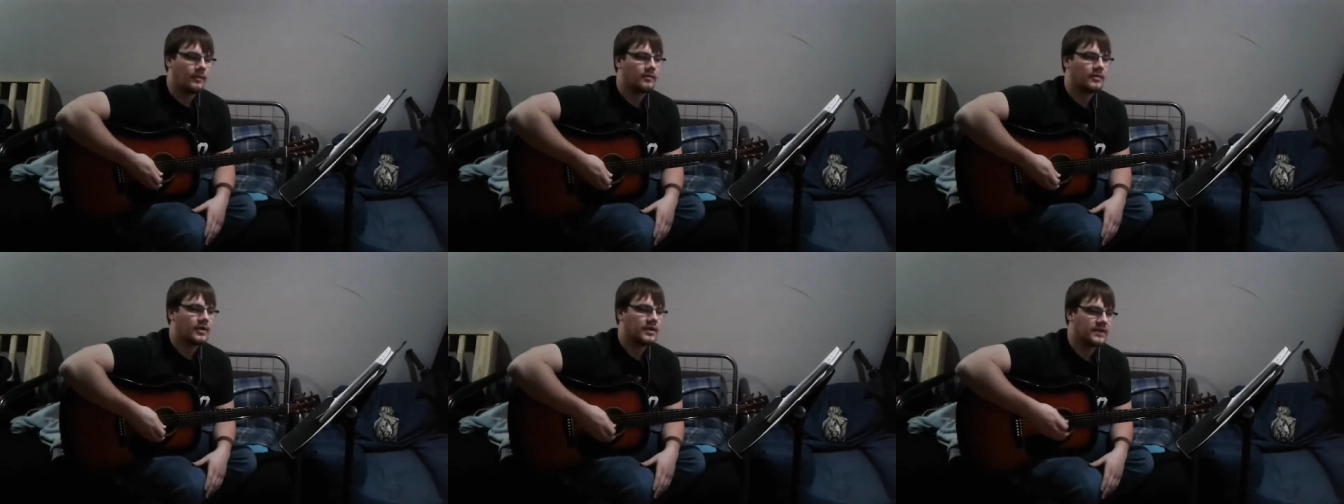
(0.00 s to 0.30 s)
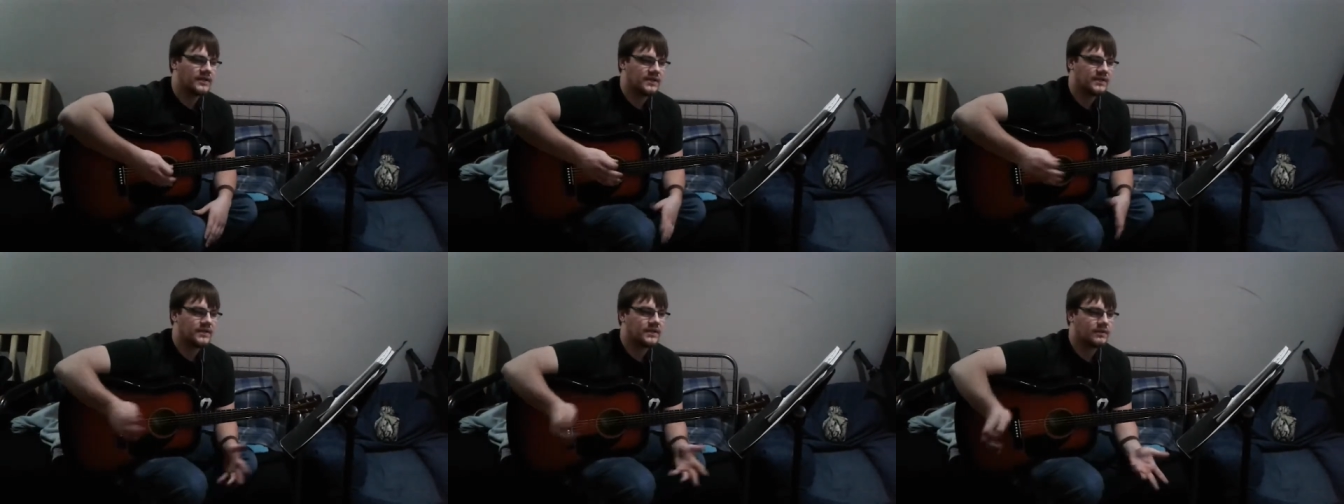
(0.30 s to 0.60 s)

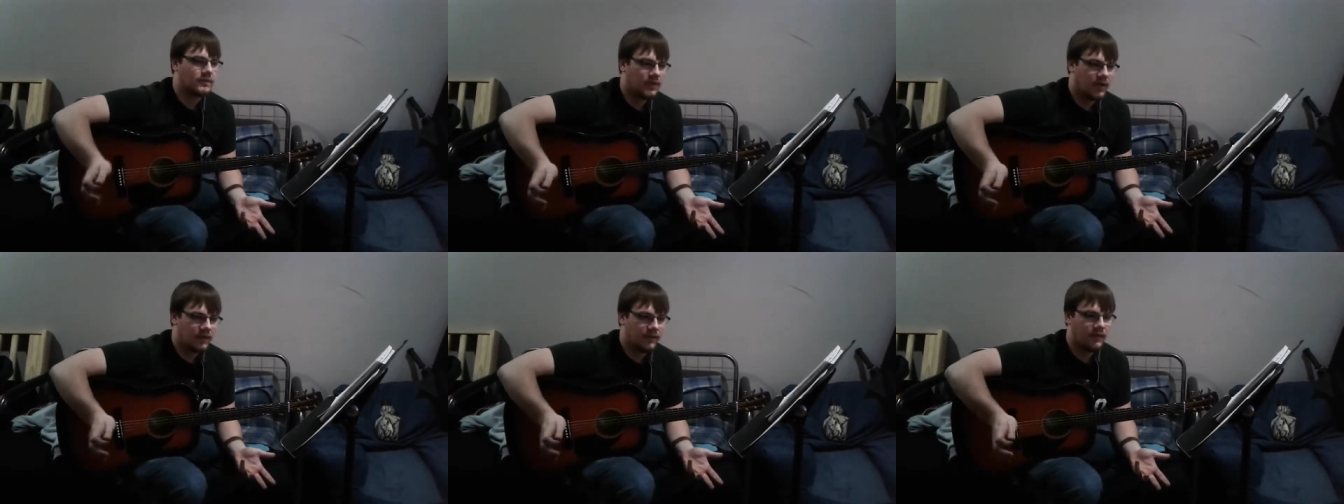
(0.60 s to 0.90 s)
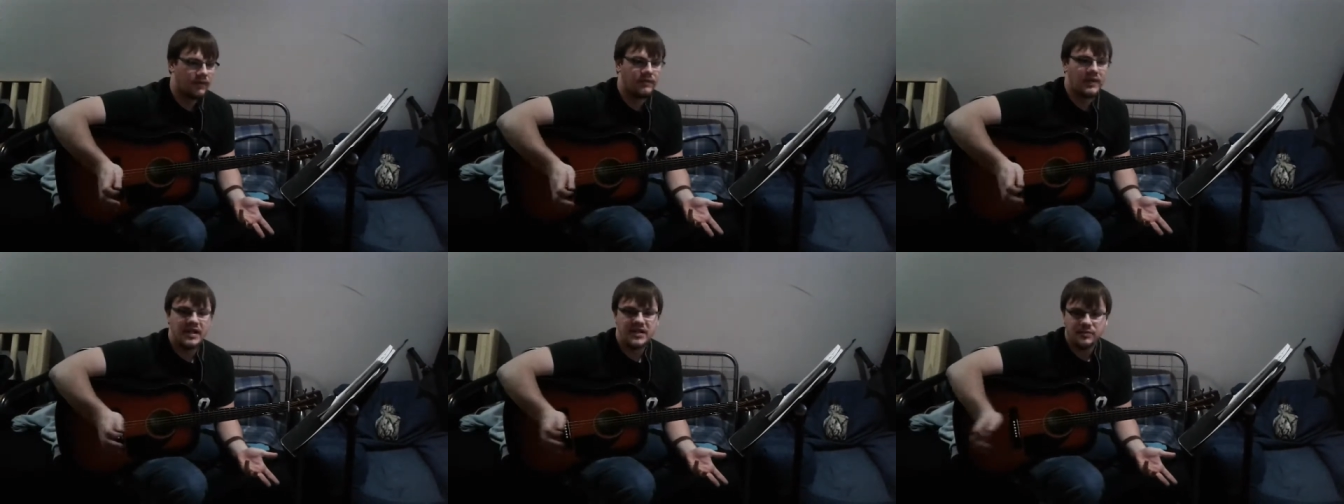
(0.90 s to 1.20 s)
because
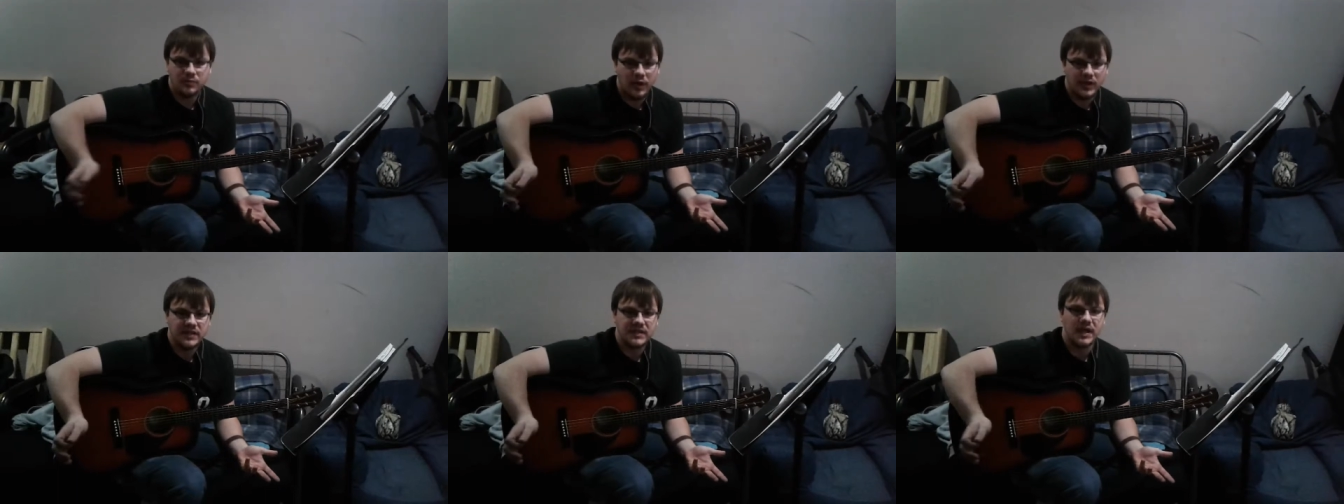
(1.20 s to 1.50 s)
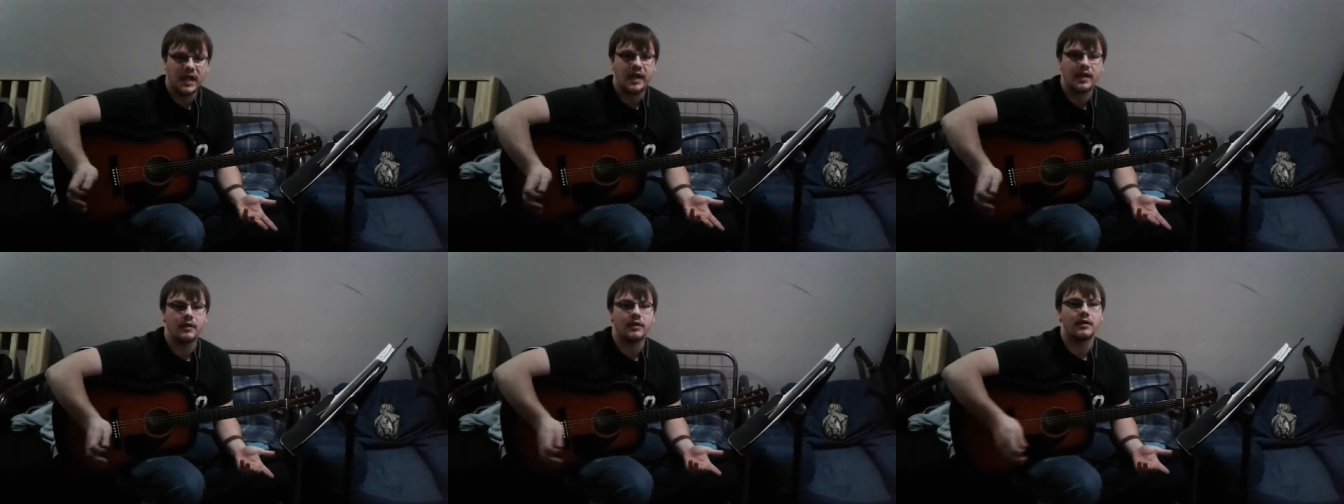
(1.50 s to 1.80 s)
if they express
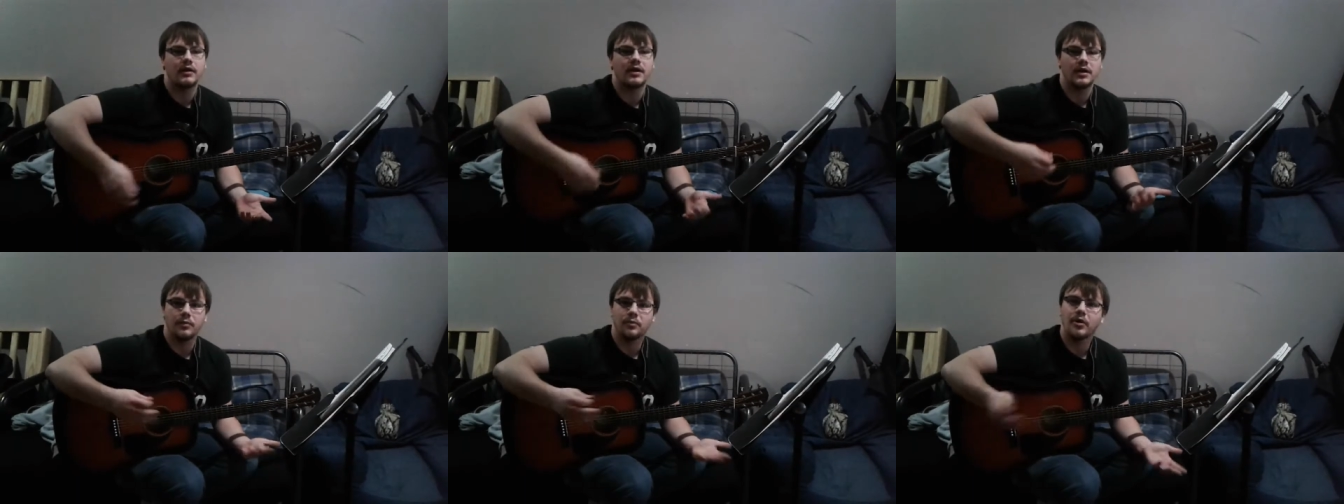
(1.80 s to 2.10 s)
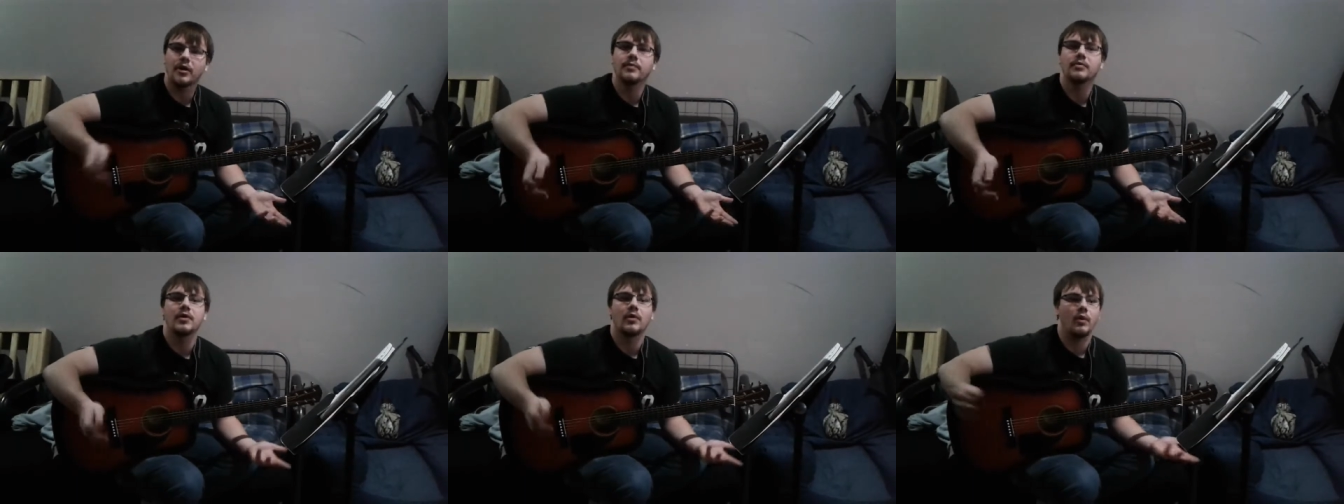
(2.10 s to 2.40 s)
anger in an
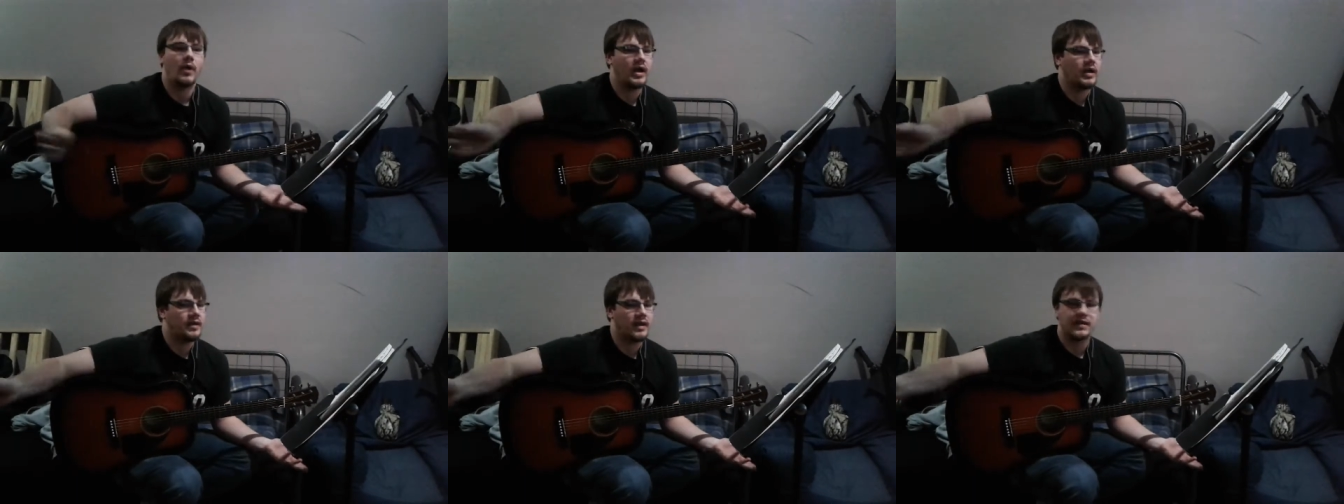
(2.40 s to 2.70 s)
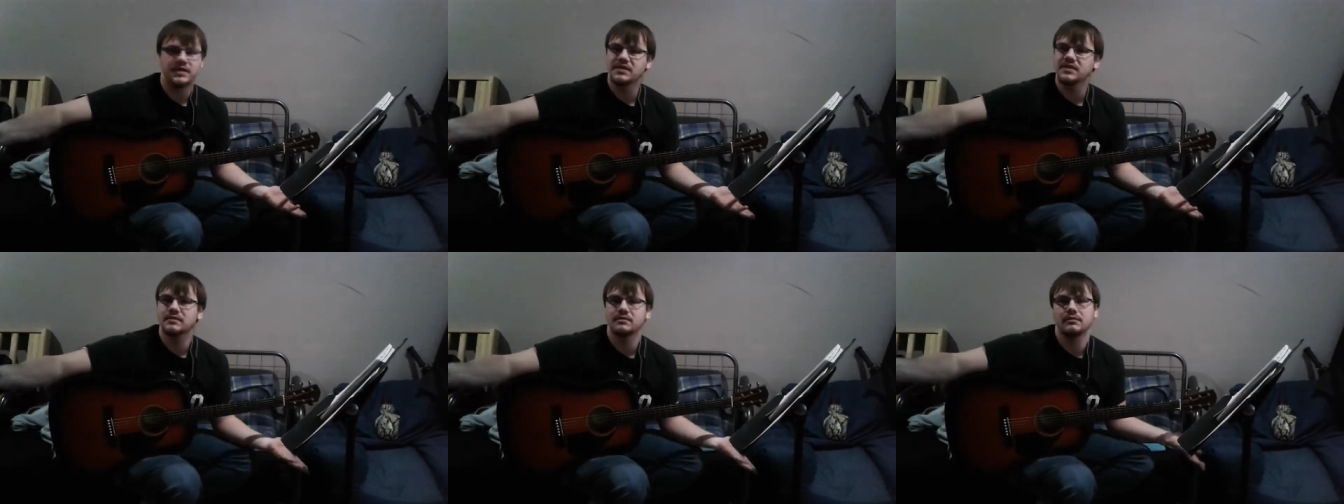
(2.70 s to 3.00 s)
appropriate way,
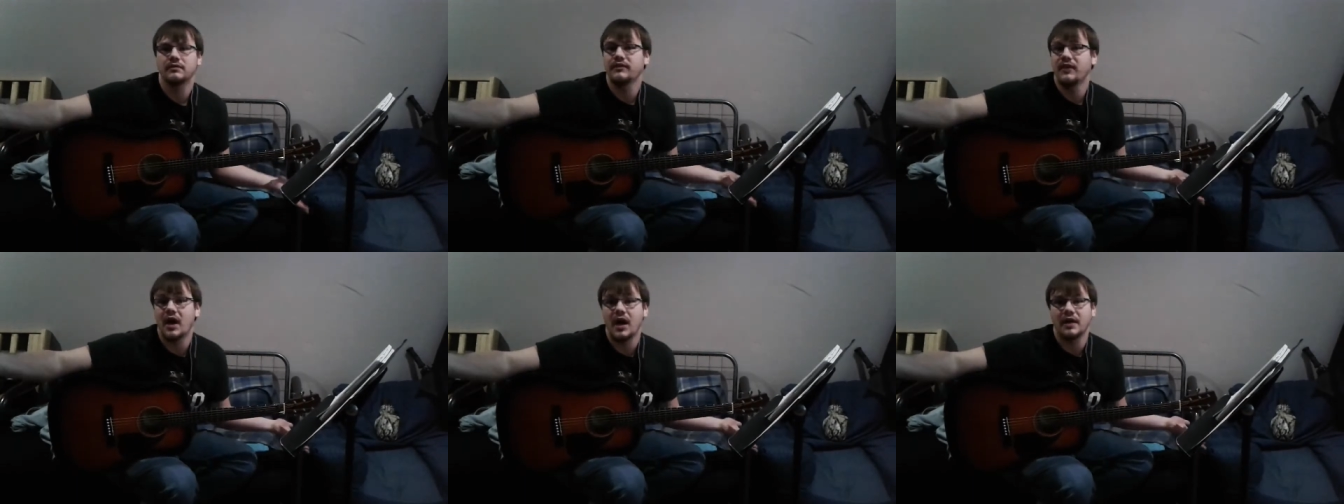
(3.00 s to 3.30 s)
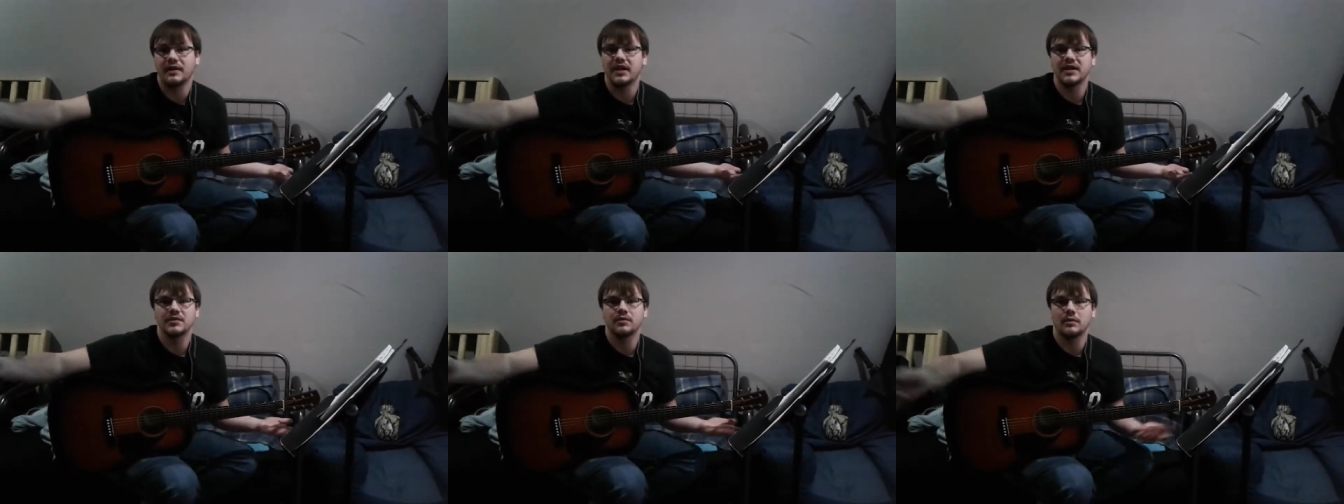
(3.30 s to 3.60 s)
that's
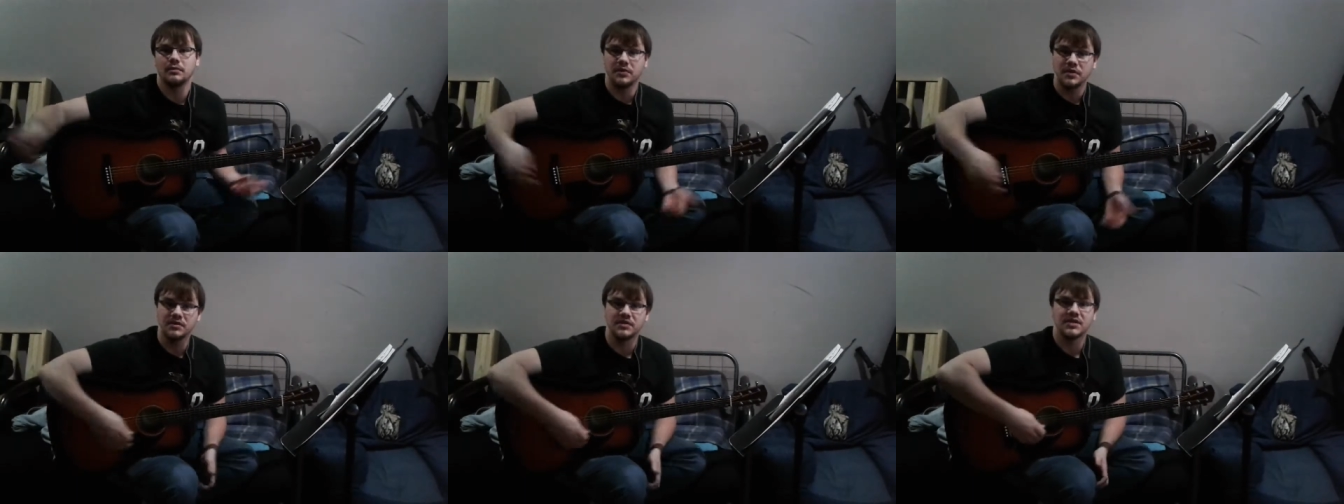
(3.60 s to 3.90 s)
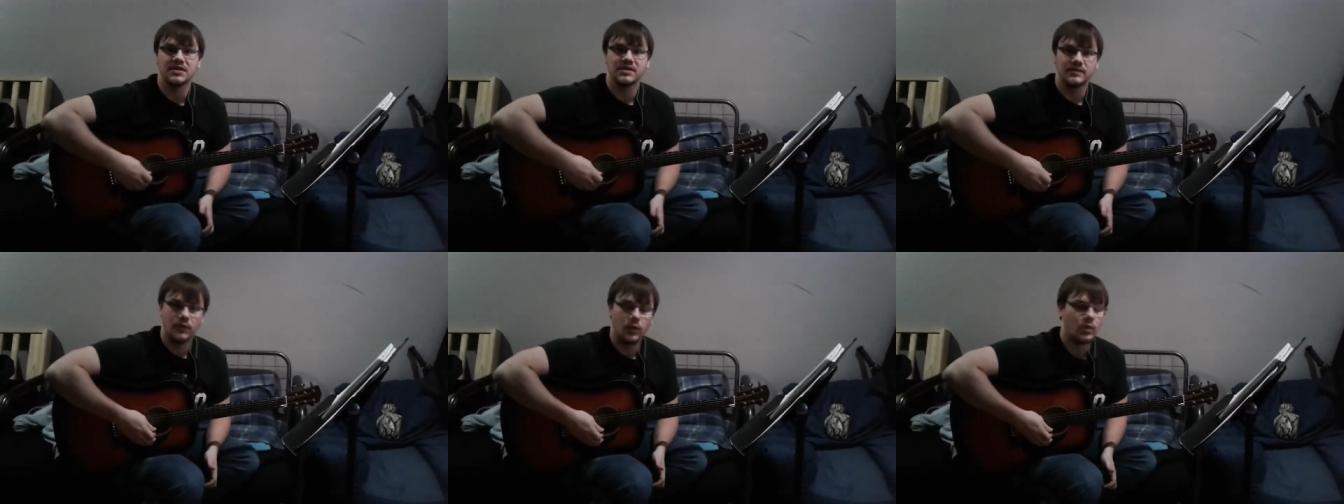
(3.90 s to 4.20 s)
fine. That's what
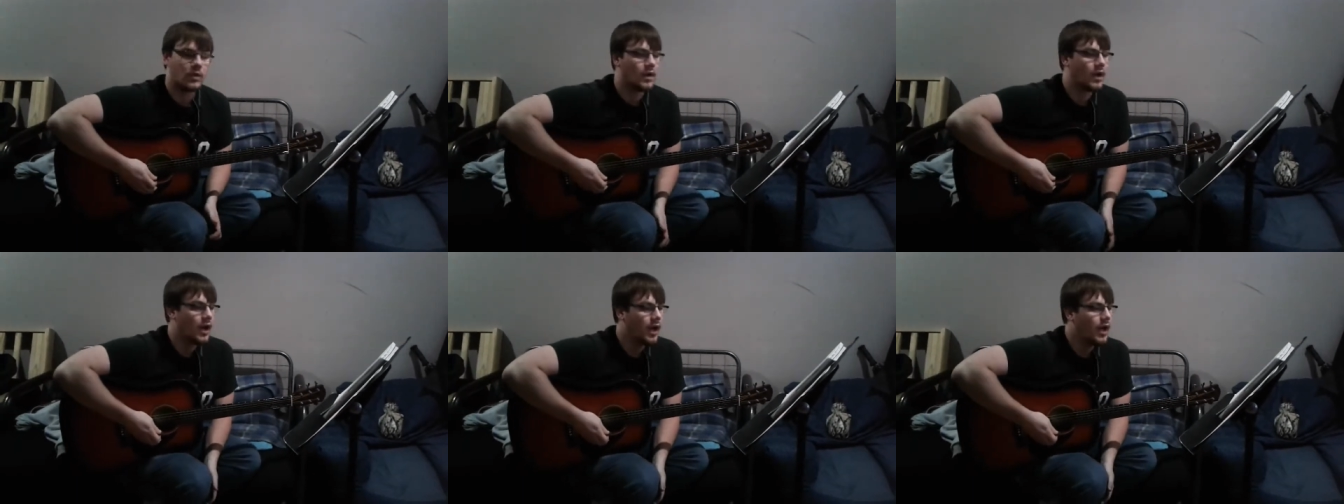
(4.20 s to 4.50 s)
music's for.